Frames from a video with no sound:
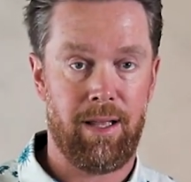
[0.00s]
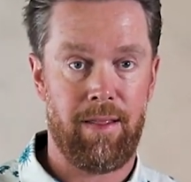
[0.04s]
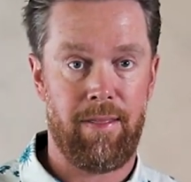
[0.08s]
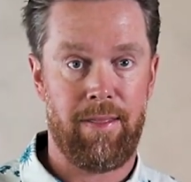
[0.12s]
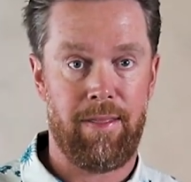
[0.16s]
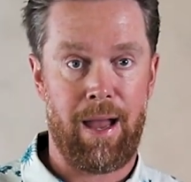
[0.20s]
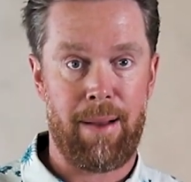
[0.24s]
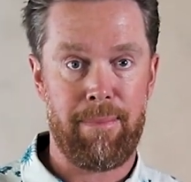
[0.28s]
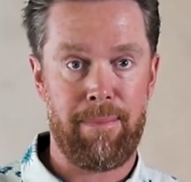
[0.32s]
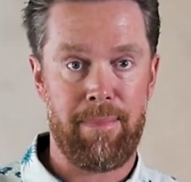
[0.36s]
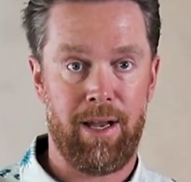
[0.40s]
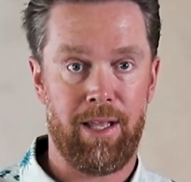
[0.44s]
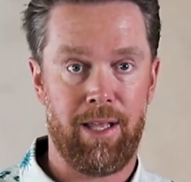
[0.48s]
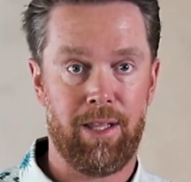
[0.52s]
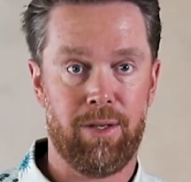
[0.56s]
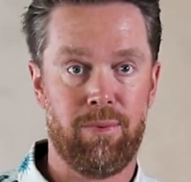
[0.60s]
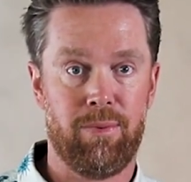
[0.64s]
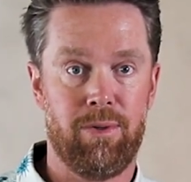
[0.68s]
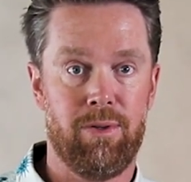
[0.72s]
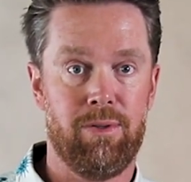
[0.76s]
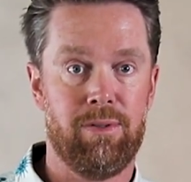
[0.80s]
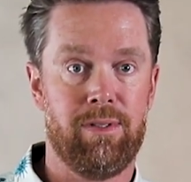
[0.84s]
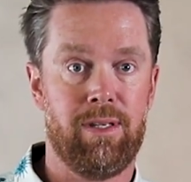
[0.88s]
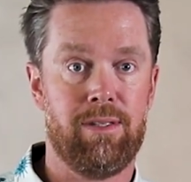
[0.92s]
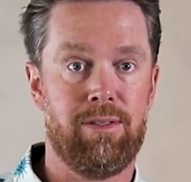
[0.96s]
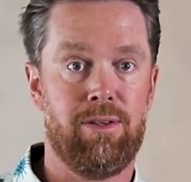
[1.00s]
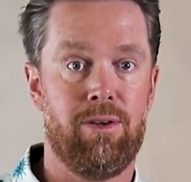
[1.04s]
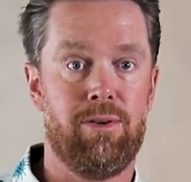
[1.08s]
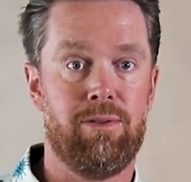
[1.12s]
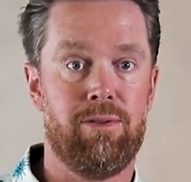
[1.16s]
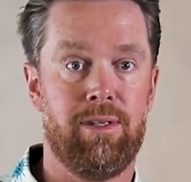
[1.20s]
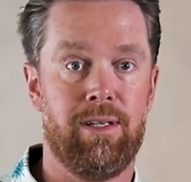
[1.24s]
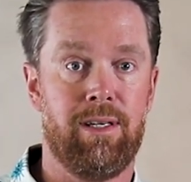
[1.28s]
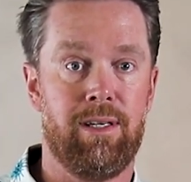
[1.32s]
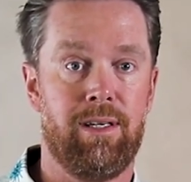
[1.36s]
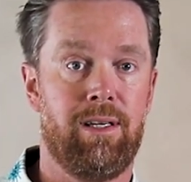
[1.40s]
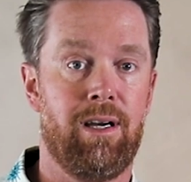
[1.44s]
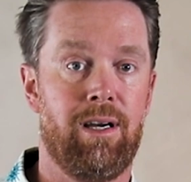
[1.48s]
That Melloroos is
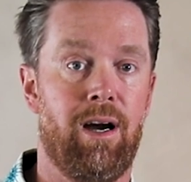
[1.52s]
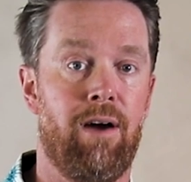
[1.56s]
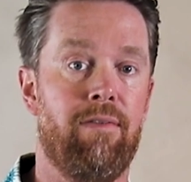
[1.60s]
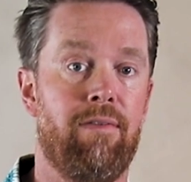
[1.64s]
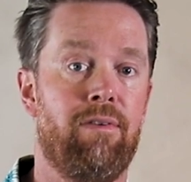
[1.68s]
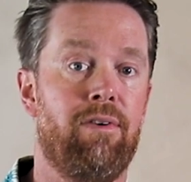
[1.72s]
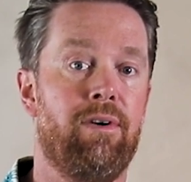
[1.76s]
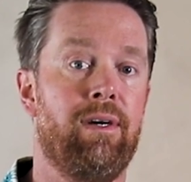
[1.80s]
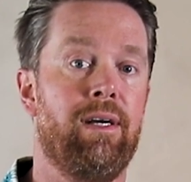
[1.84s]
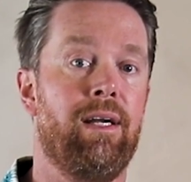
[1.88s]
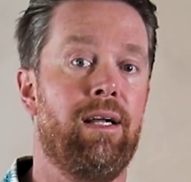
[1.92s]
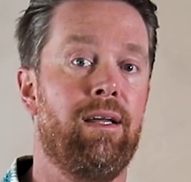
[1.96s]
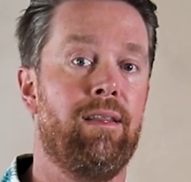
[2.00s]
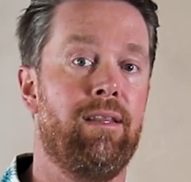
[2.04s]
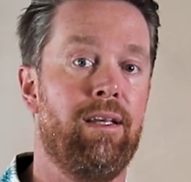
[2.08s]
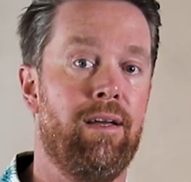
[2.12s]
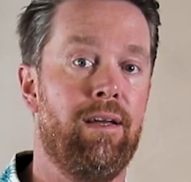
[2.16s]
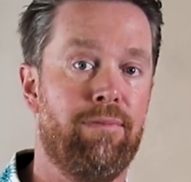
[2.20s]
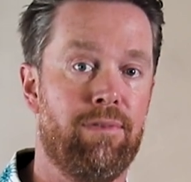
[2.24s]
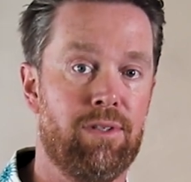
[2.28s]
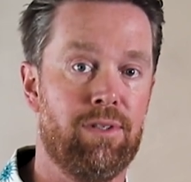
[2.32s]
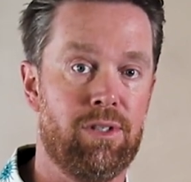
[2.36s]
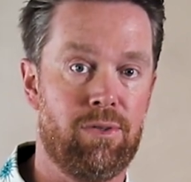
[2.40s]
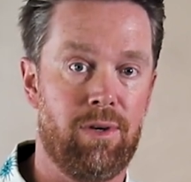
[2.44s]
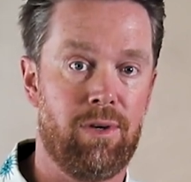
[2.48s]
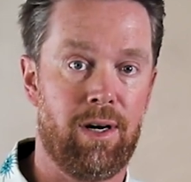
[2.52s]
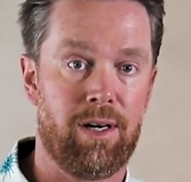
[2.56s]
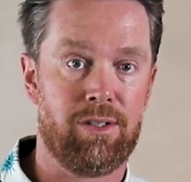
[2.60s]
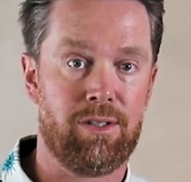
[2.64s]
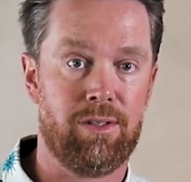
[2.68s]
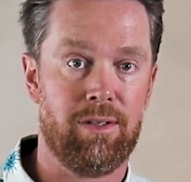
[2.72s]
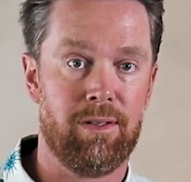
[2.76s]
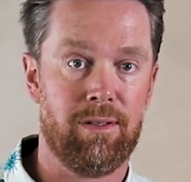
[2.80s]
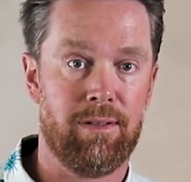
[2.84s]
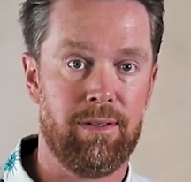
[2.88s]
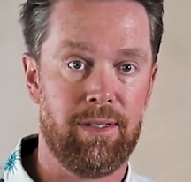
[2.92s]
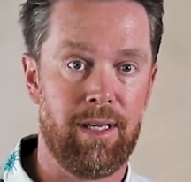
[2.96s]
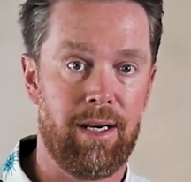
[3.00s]
usually covering the
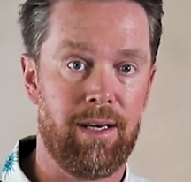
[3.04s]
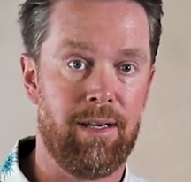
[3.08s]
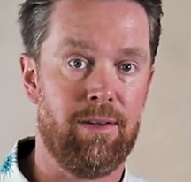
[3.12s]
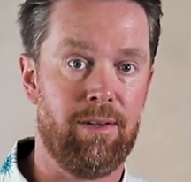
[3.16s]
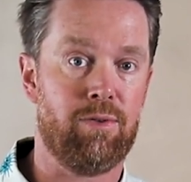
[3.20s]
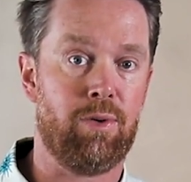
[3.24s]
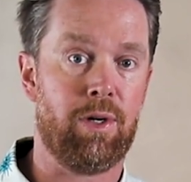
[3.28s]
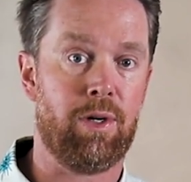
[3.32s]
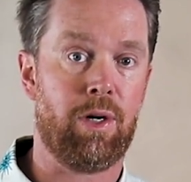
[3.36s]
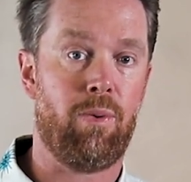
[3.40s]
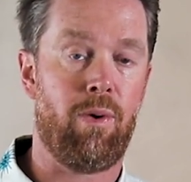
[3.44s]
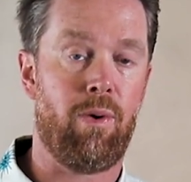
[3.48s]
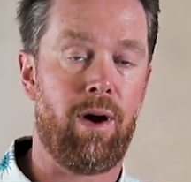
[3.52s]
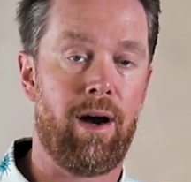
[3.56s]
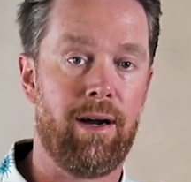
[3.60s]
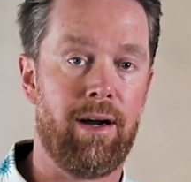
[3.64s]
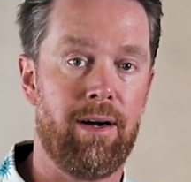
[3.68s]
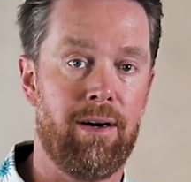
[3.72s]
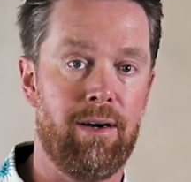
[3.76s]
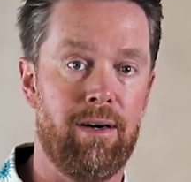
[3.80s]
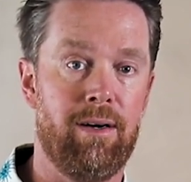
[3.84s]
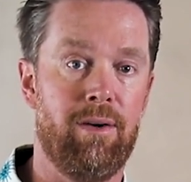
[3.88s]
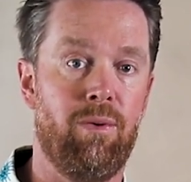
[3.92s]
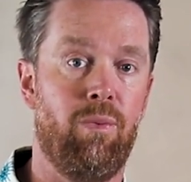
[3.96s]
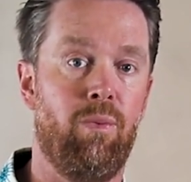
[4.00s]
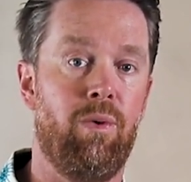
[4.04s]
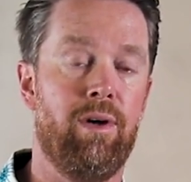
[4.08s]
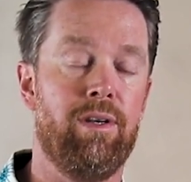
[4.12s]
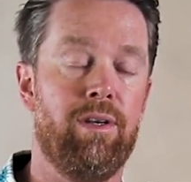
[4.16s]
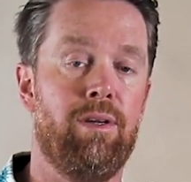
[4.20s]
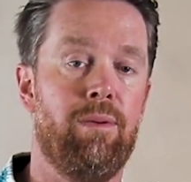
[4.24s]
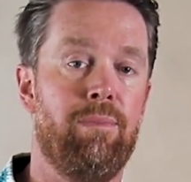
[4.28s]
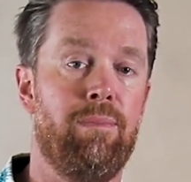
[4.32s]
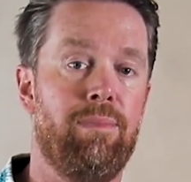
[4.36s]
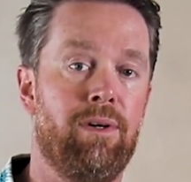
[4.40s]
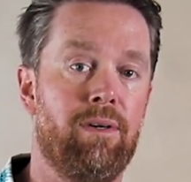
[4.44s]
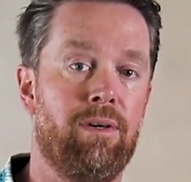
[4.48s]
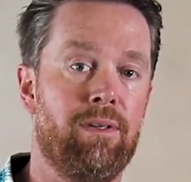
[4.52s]
infrastructure that is required when
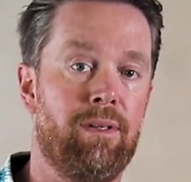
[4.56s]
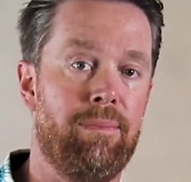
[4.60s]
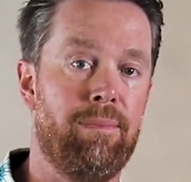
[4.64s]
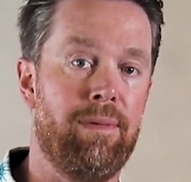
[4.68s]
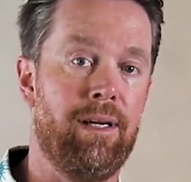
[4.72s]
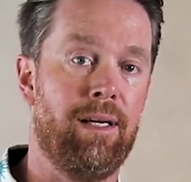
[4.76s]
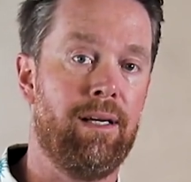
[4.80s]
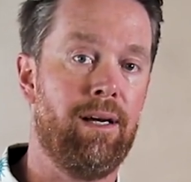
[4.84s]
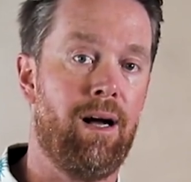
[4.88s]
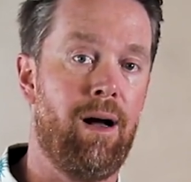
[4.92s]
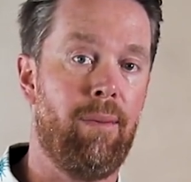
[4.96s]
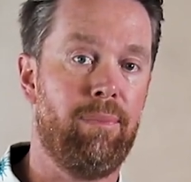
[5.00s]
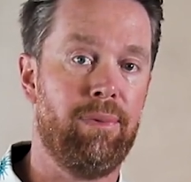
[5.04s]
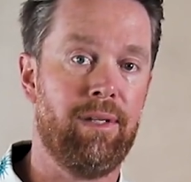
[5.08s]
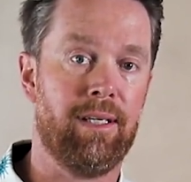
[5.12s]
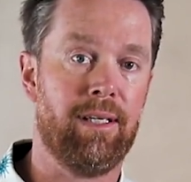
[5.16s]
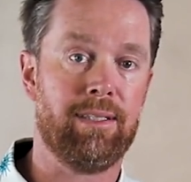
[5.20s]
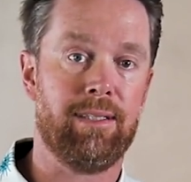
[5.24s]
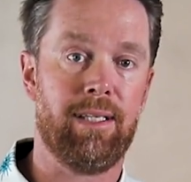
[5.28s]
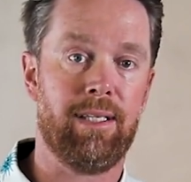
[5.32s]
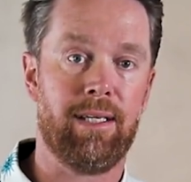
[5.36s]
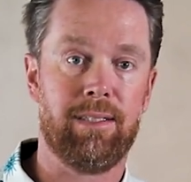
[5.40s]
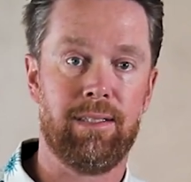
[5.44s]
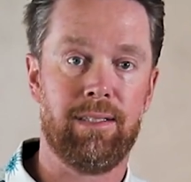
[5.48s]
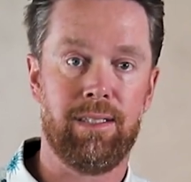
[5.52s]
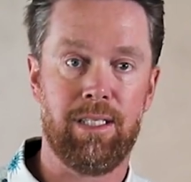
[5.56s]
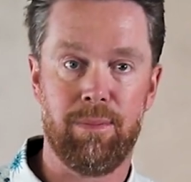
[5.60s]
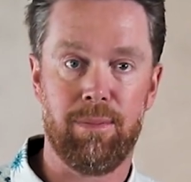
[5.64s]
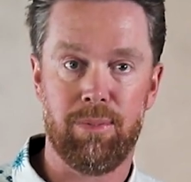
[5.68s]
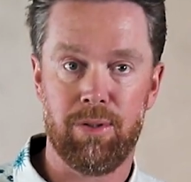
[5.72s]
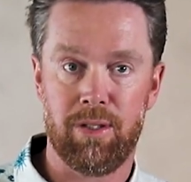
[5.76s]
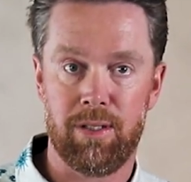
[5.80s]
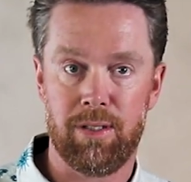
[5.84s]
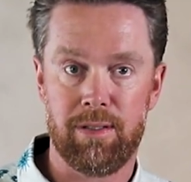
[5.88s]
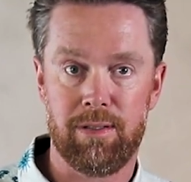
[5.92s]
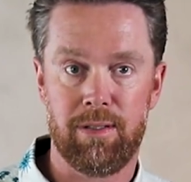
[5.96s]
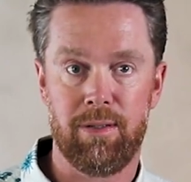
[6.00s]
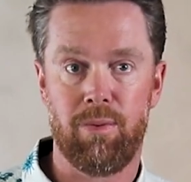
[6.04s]
you build a big complex like
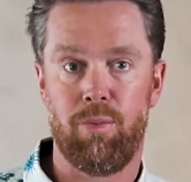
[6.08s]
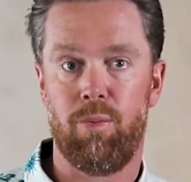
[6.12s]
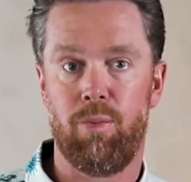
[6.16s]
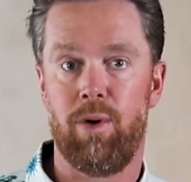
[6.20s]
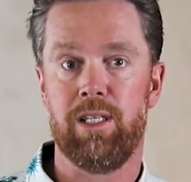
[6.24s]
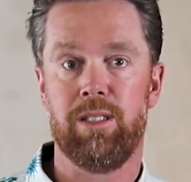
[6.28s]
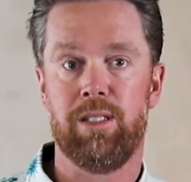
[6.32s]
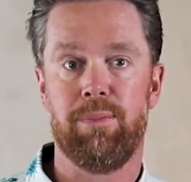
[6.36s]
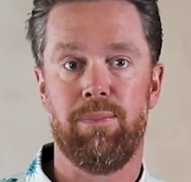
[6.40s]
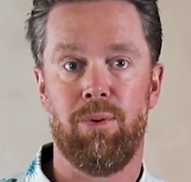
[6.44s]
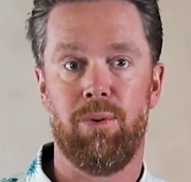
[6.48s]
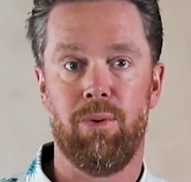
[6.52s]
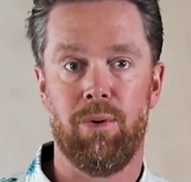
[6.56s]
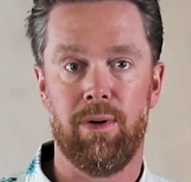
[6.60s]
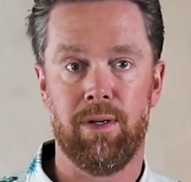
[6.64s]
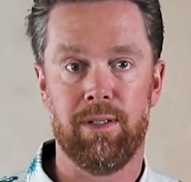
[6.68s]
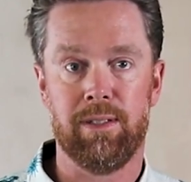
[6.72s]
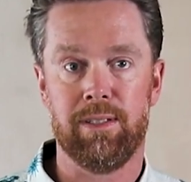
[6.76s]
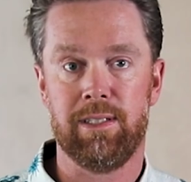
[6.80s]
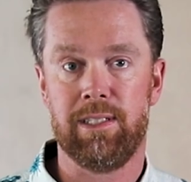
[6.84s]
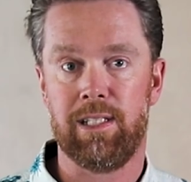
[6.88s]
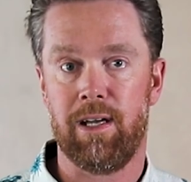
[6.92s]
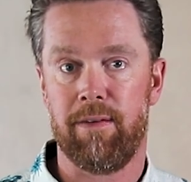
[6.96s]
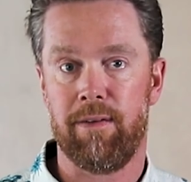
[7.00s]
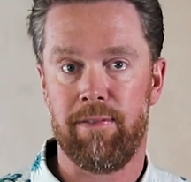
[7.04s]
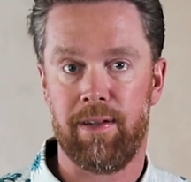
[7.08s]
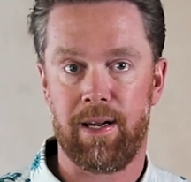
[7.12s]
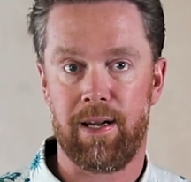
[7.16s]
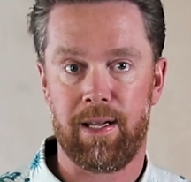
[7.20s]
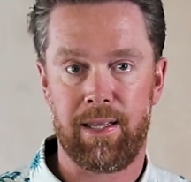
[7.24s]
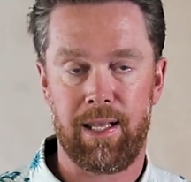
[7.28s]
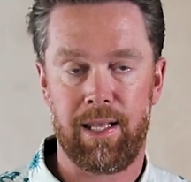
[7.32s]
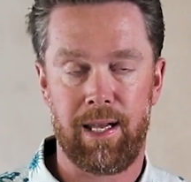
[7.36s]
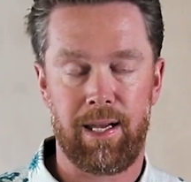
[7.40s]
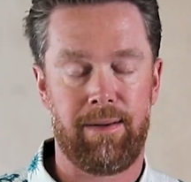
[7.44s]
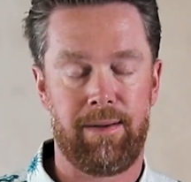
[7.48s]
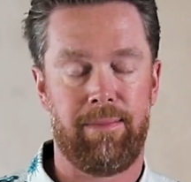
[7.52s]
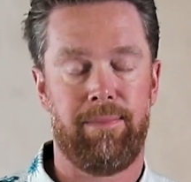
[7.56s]
Seabridge, Westport, and stuff like that.